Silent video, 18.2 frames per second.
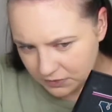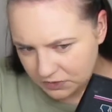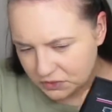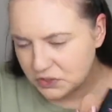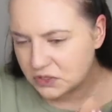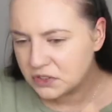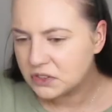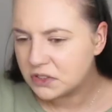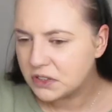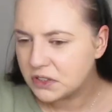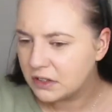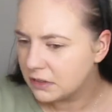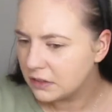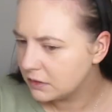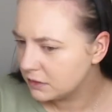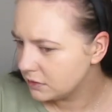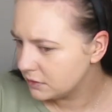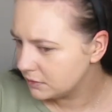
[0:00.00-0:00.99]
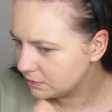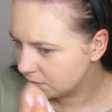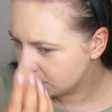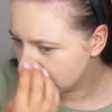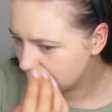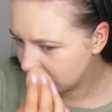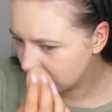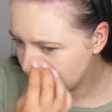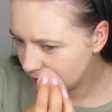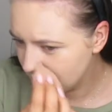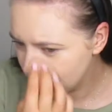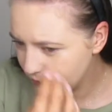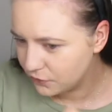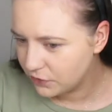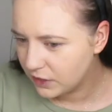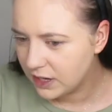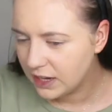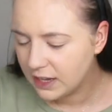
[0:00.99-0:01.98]
Ugh, it's
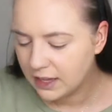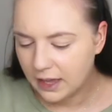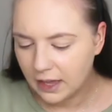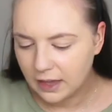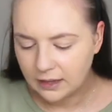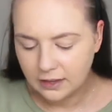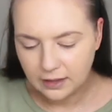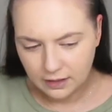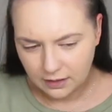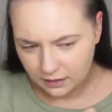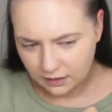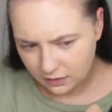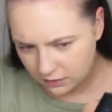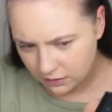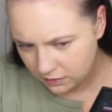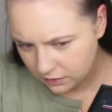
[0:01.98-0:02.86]
really cakey.